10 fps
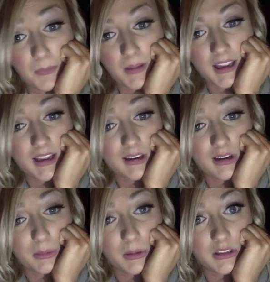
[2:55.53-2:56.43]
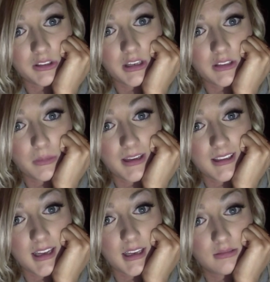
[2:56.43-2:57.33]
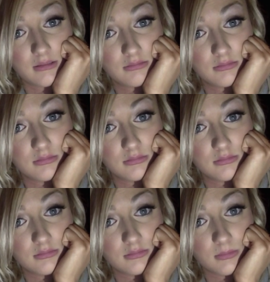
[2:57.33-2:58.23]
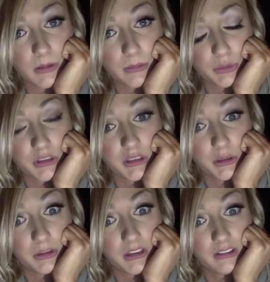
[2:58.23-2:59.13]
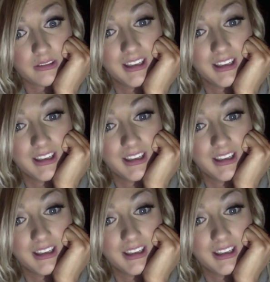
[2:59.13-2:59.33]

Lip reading: Again, I apologize for my state. I'm really not with it.